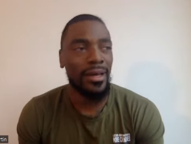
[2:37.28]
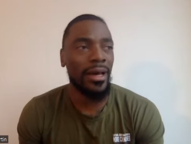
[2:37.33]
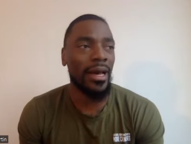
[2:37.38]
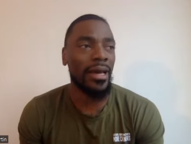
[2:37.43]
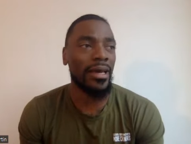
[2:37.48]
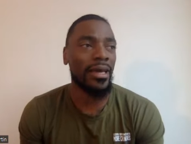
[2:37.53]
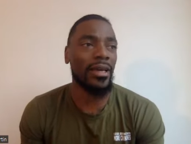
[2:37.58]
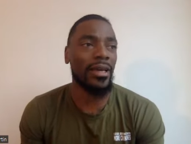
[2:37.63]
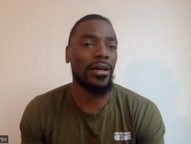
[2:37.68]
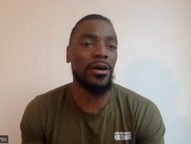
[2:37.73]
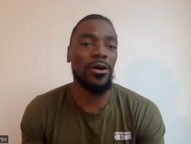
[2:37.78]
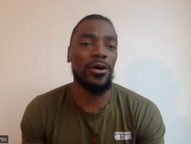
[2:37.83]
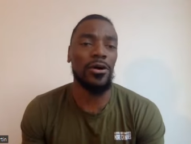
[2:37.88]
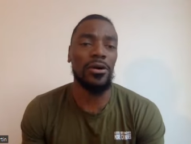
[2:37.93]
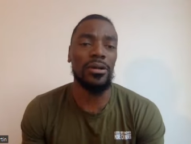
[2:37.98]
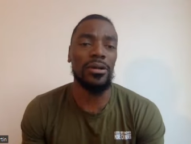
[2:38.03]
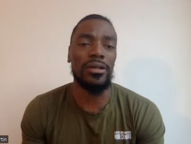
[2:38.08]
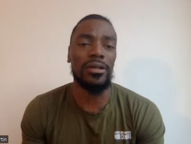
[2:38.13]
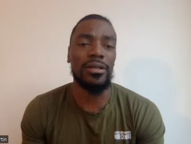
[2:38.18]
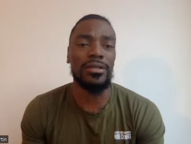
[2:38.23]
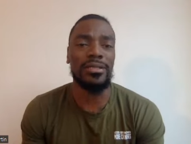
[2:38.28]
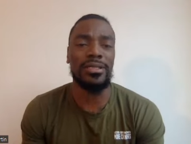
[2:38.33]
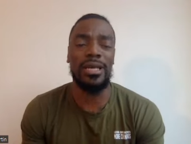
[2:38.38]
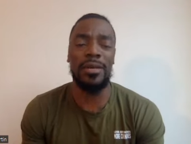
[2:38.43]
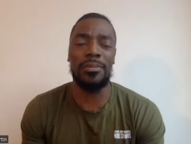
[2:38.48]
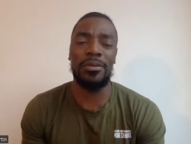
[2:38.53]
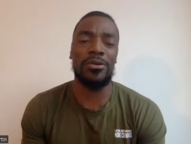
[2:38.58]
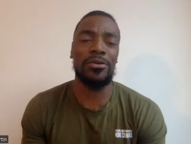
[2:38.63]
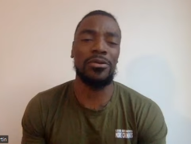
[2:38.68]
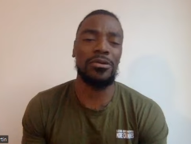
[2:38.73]
I get mm. called
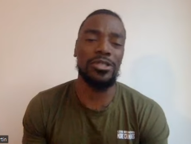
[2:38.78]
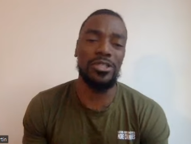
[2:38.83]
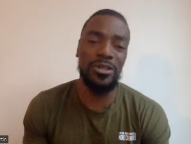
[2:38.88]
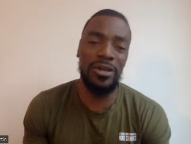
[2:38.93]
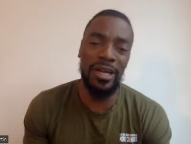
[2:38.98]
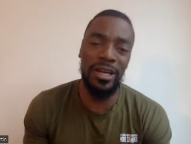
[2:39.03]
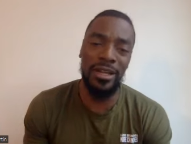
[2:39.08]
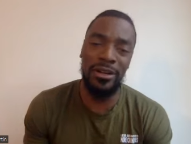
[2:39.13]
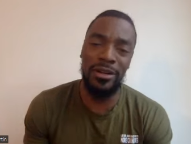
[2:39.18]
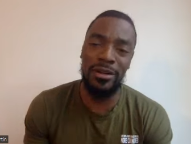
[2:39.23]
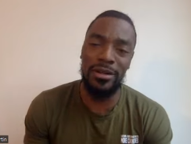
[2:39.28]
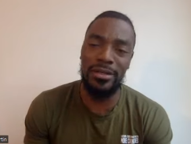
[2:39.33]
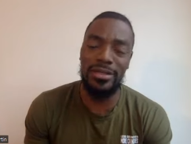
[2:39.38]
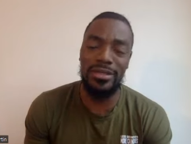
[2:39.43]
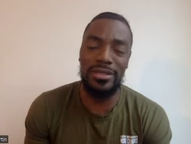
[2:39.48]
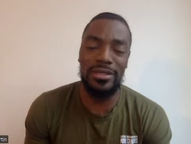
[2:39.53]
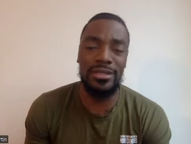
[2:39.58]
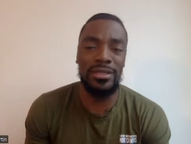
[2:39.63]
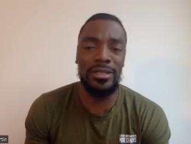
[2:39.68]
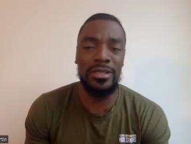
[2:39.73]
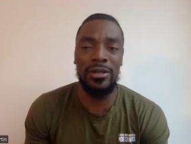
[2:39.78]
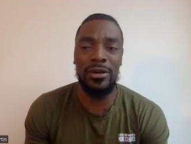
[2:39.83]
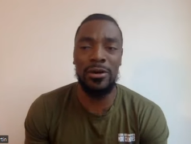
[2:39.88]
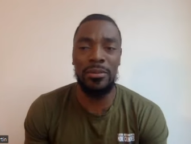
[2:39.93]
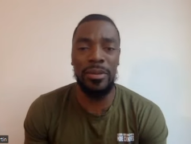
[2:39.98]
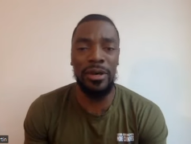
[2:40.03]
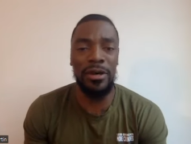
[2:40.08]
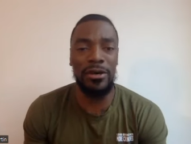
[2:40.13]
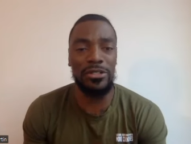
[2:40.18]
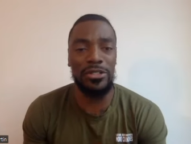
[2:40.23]
typical trainer because you know
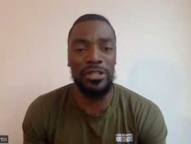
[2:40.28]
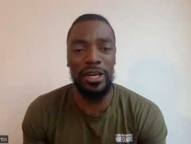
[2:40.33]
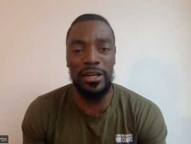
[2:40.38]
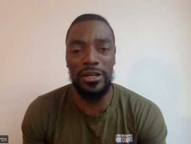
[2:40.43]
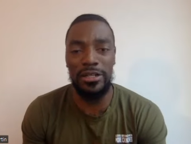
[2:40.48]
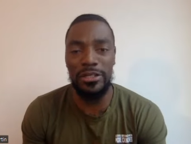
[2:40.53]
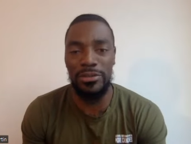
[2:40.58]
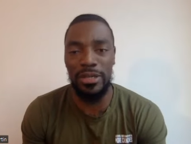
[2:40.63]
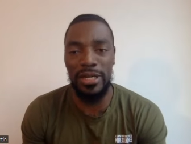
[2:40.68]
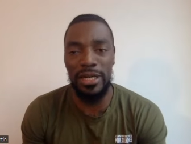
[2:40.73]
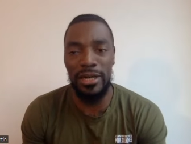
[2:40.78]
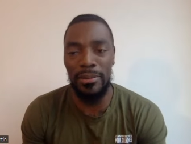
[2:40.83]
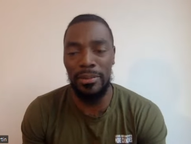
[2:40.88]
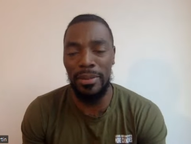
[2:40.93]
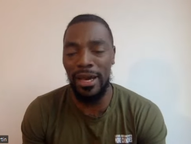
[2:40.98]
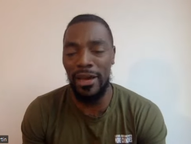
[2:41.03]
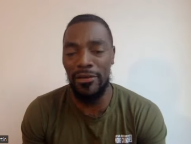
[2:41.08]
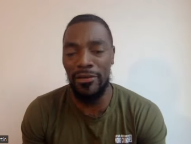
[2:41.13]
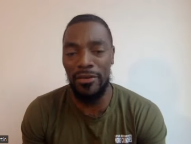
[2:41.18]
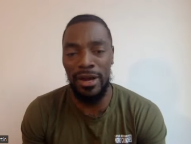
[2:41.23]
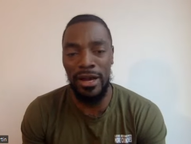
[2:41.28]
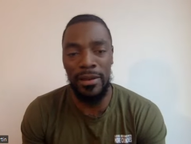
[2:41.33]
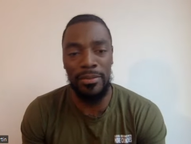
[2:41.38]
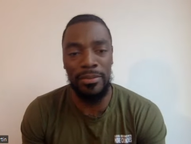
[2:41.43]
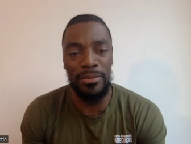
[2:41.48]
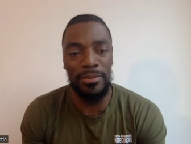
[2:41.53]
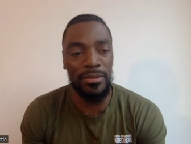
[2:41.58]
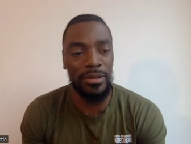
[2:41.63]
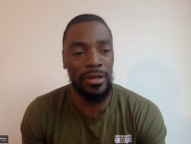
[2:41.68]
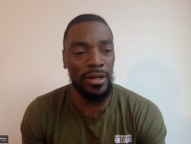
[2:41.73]
male trainers we get a bad rap
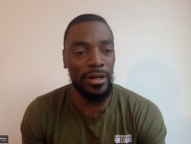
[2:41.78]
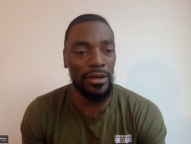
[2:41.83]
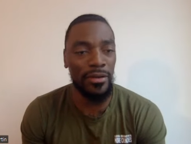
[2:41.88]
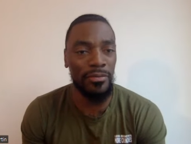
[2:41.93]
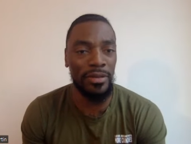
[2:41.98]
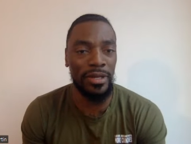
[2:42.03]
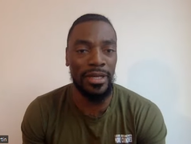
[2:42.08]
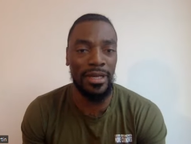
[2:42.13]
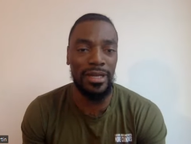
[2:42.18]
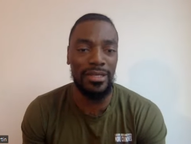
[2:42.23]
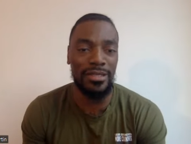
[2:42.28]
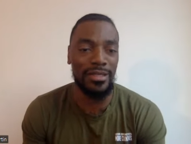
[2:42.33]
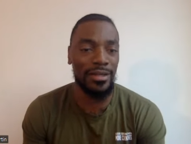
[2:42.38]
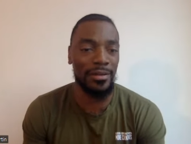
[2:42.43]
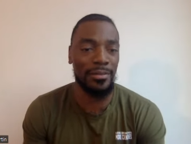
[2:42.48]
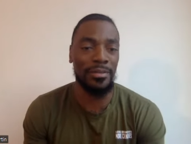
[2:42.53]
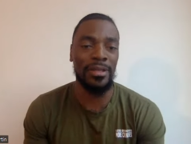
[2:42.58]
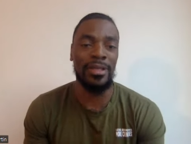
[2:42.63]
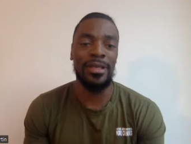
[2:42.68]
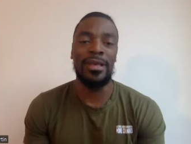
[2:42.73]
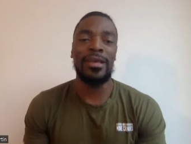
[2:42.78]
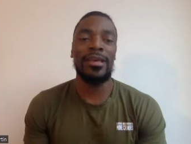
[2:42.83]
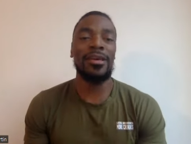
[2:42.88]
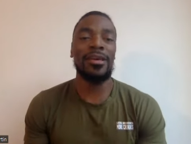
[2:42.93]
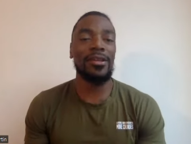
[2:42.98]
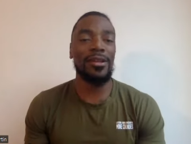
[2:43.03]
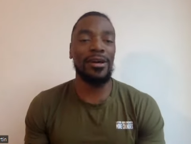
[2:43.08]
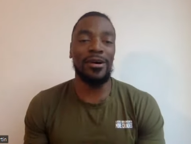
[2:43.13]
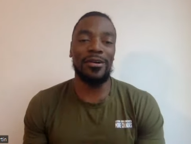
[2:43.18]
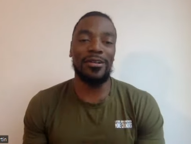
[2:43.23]
uh, because of the
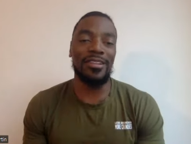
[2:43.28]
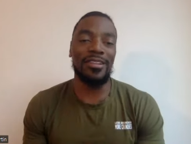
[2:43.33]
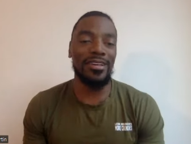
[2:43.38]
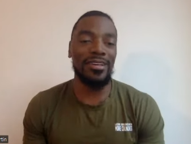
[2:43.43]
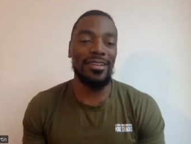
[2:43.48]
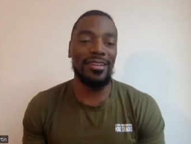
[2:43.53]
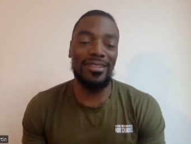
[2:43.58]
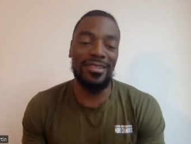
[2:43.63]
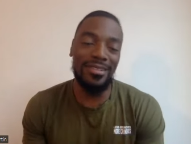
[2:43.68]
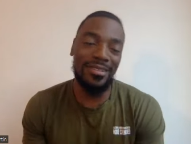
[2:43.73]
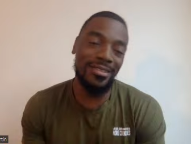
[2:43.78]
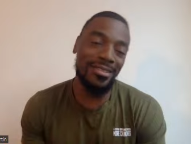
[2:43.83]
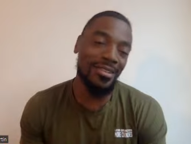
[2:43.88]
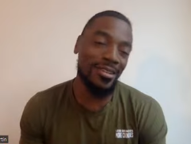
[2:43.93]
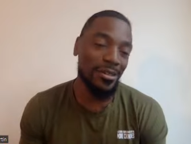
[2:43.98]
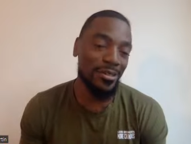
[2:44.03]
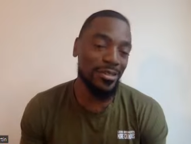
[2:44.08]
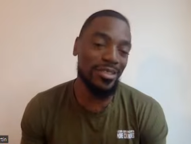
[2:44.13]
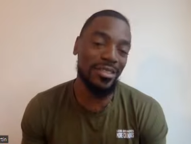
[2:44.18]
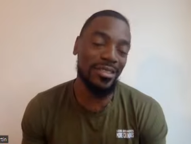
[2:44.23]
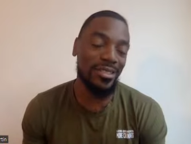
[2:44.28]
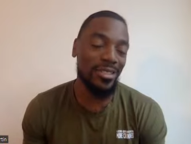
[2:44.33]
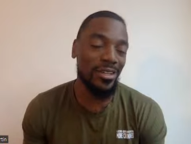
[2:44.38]
you know the, the you know